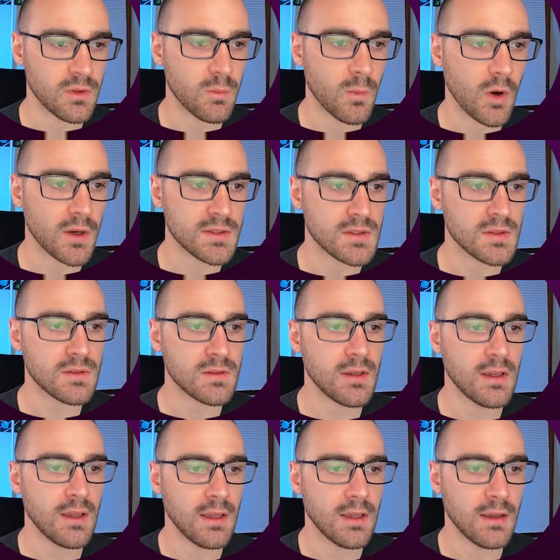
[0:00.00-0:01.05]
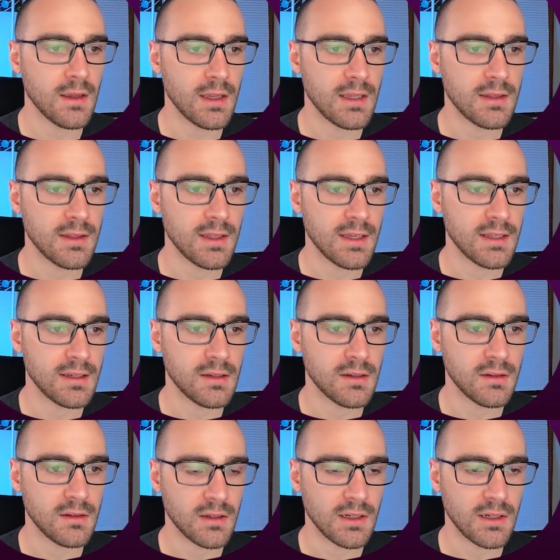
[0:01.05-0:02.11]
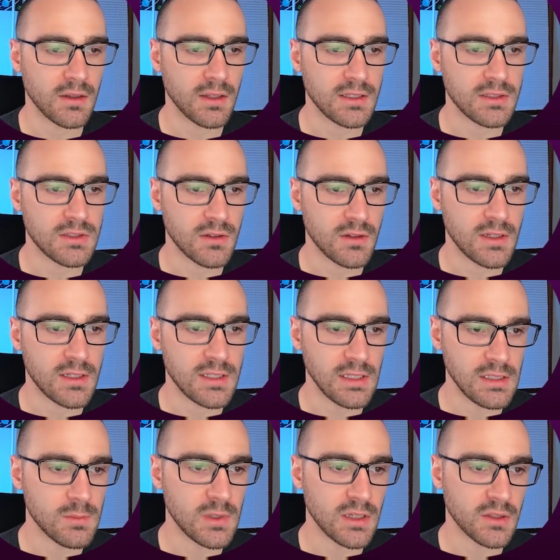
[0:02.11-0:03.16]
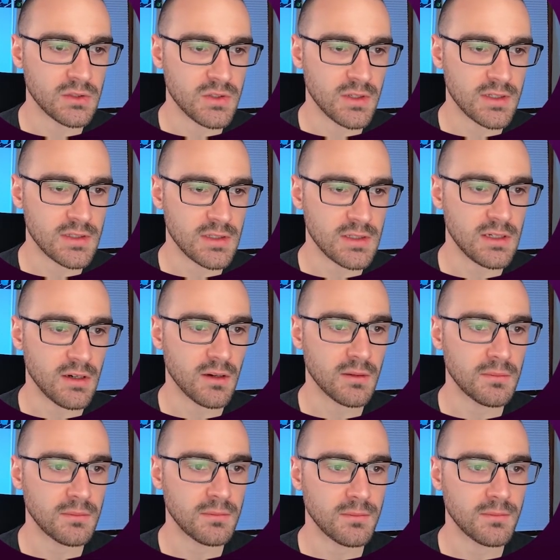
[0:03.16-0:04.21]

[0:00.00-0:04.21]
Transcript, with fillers: with Moss. And then I'll enter an email address here.